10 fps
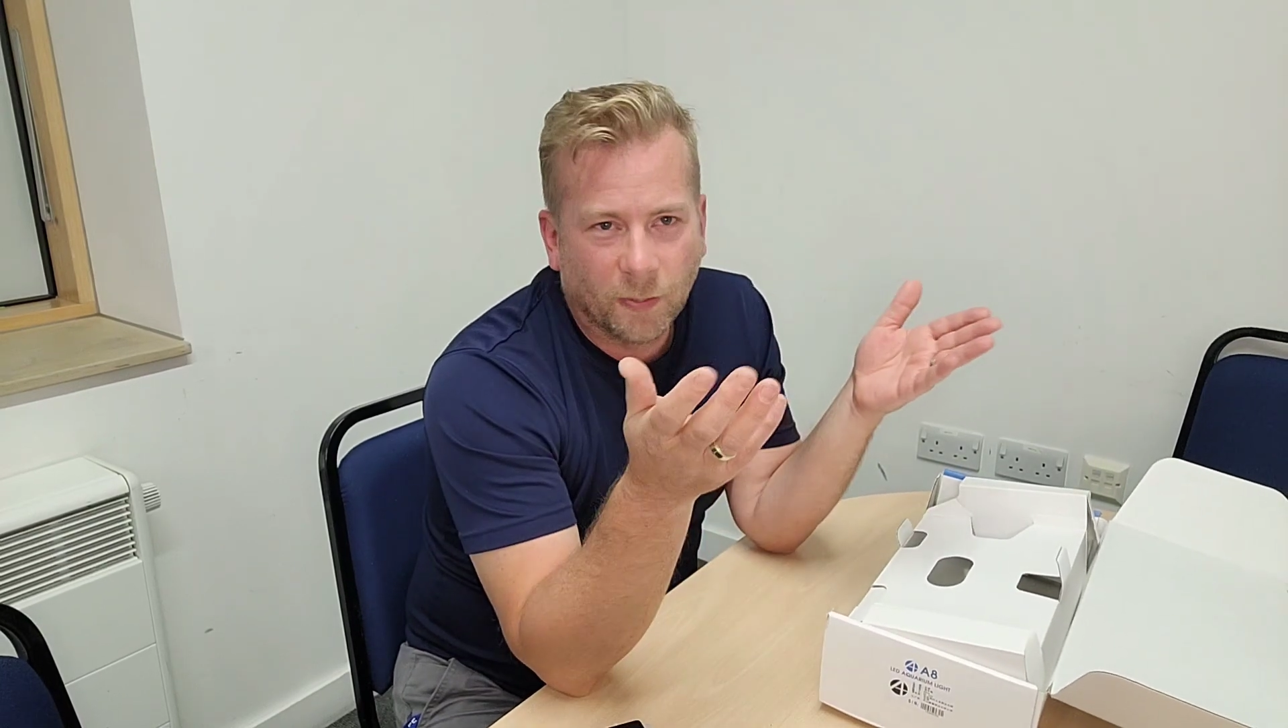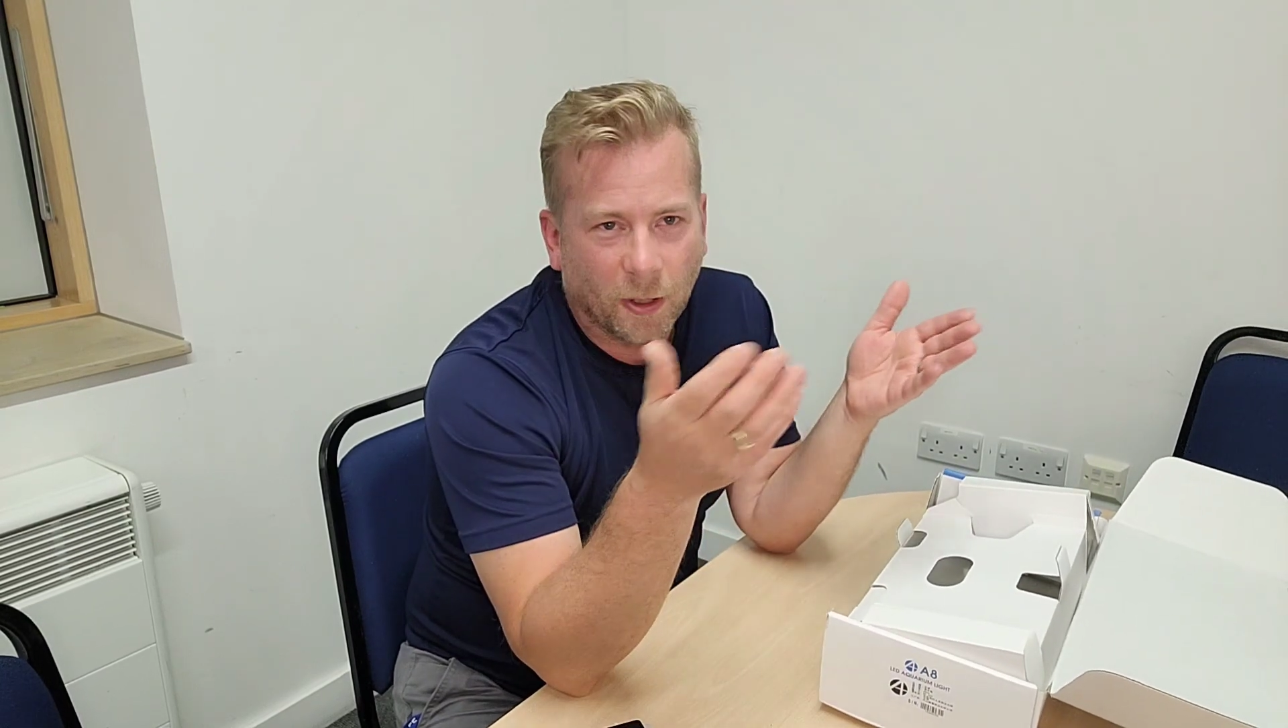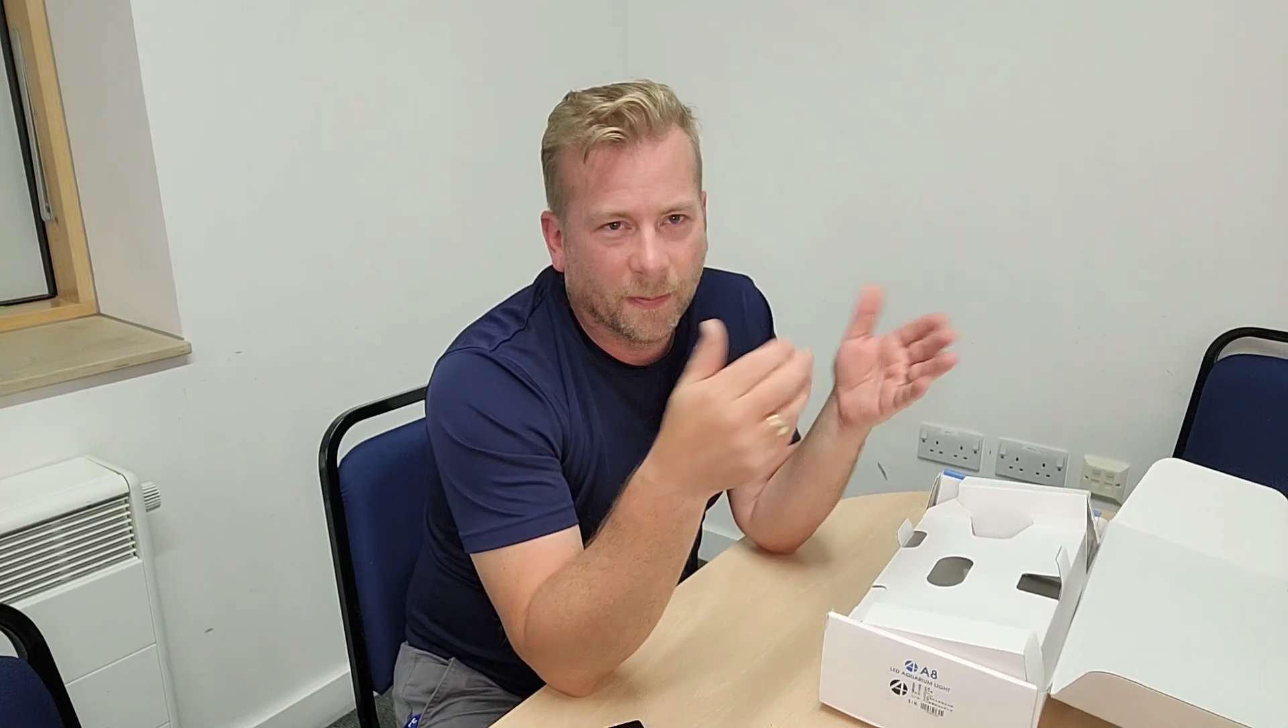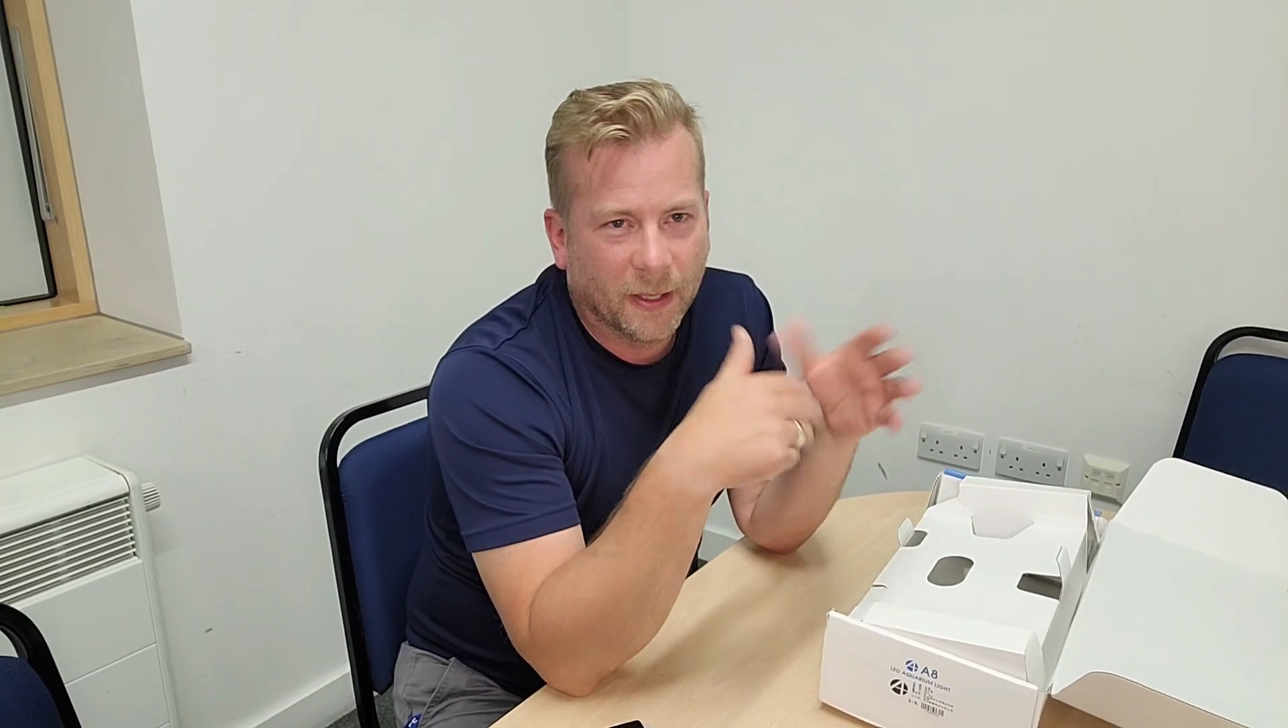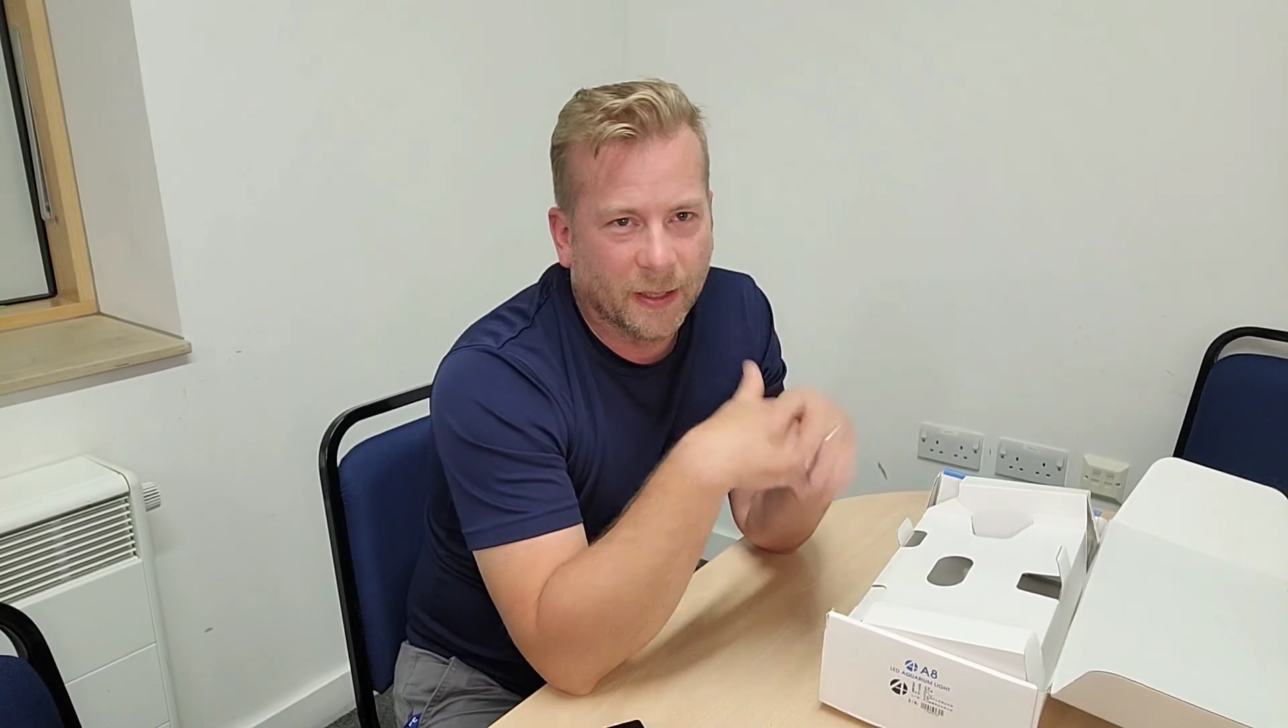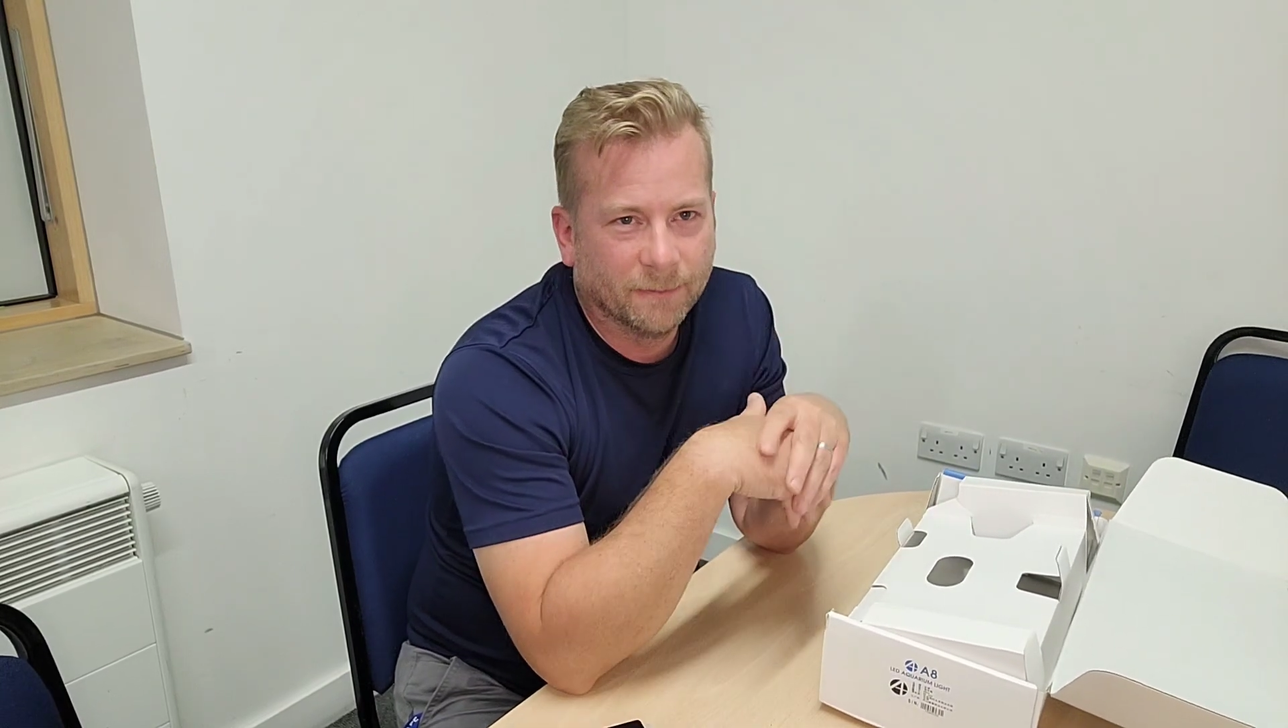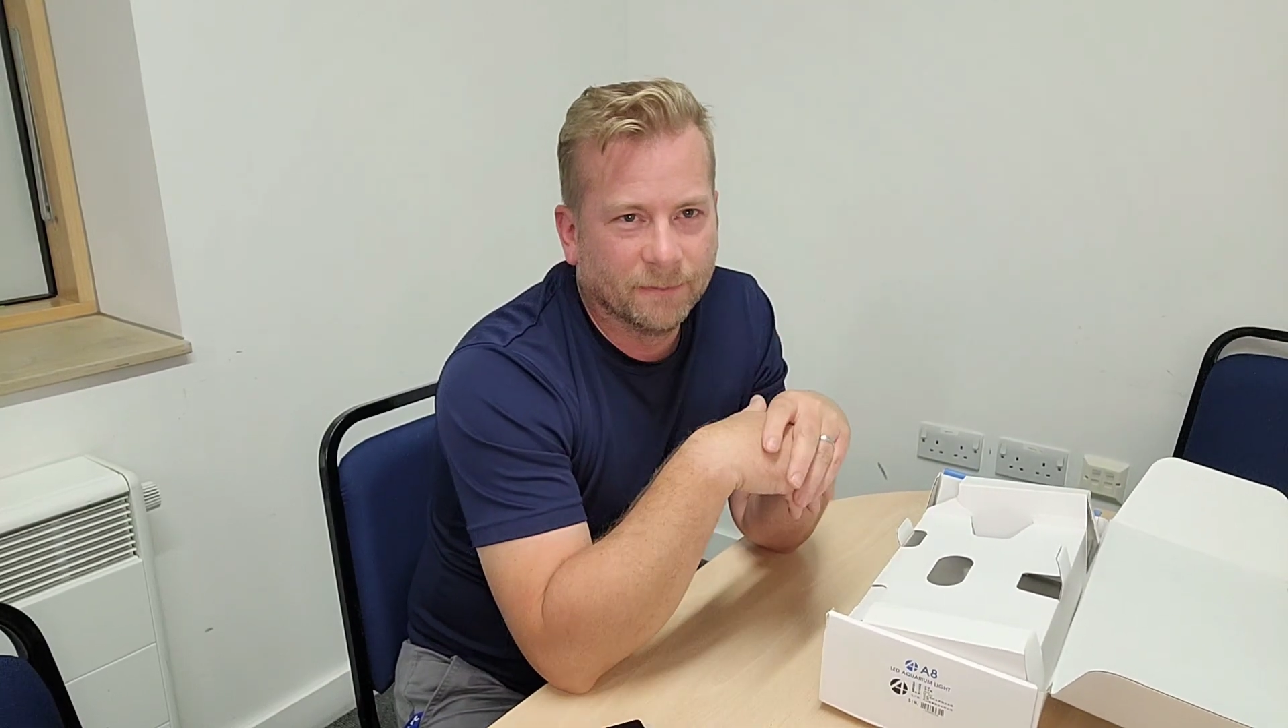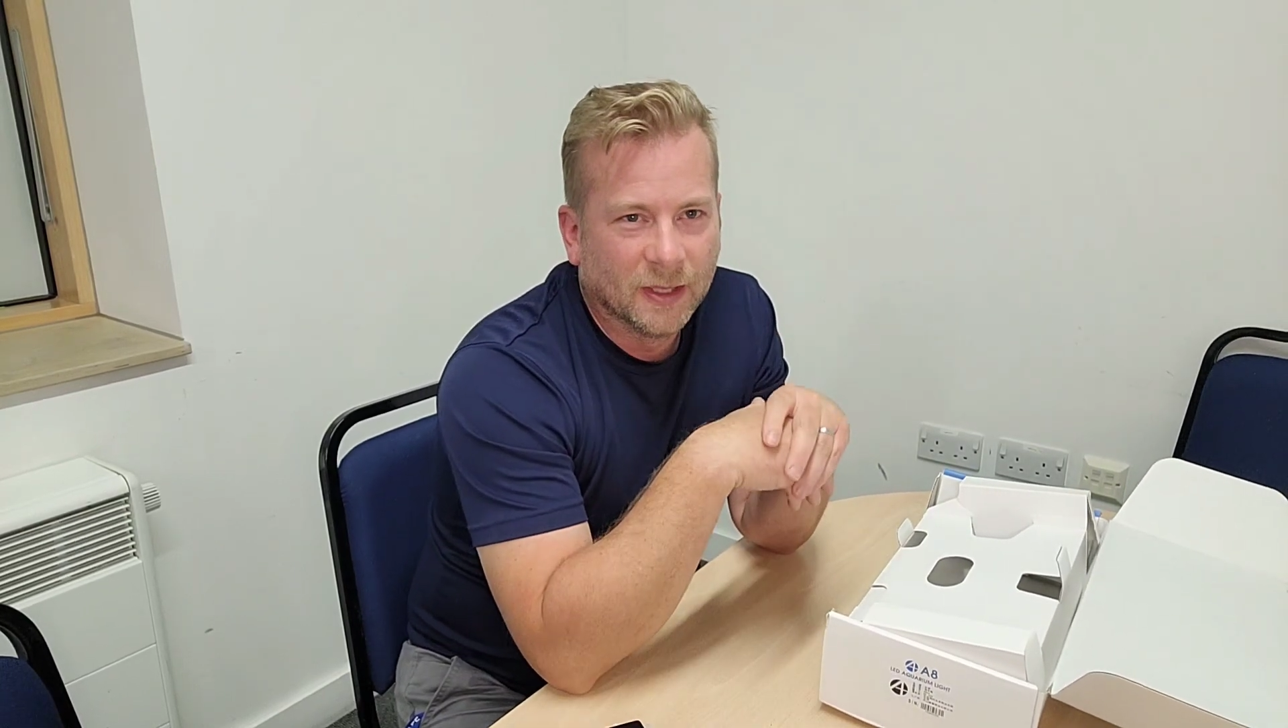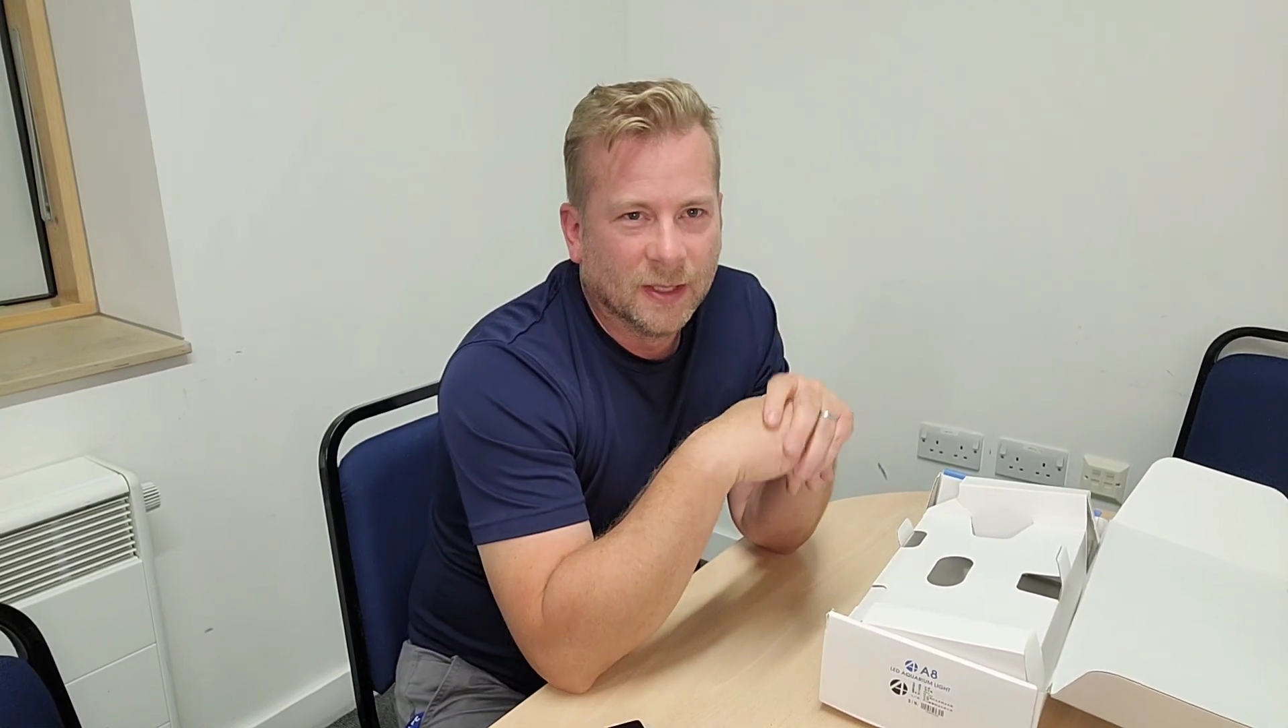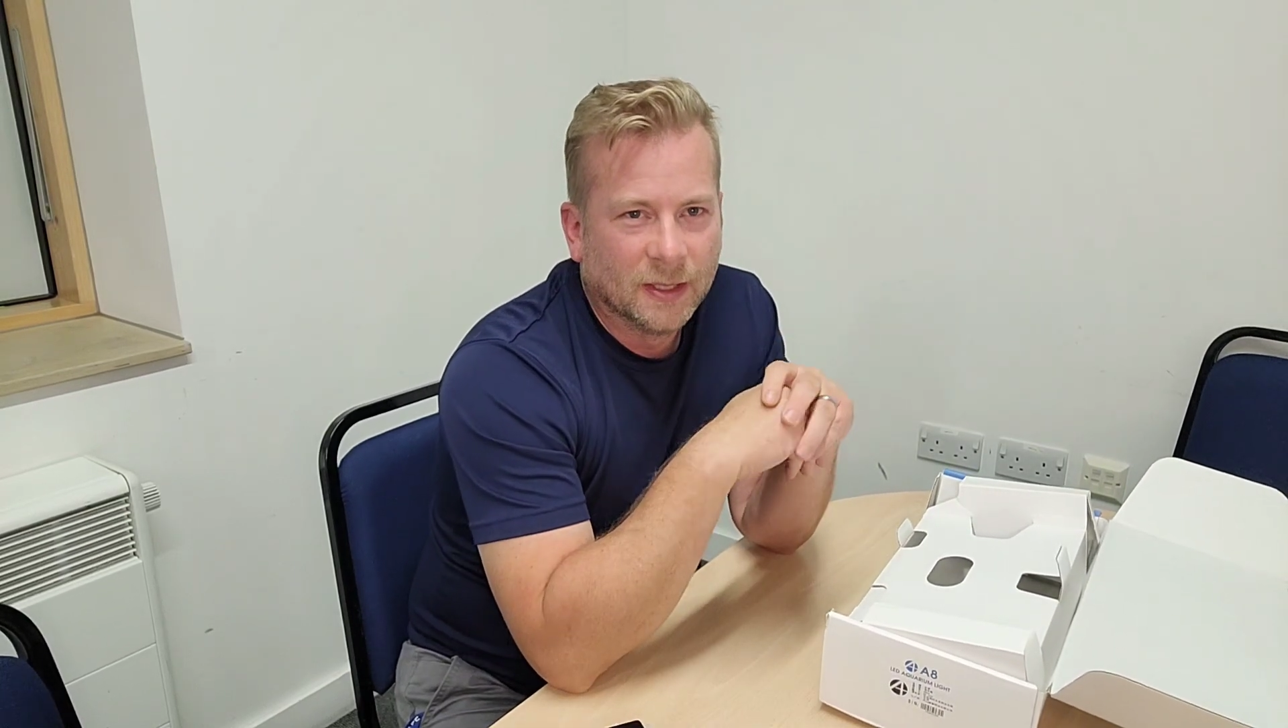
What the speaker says: pop-in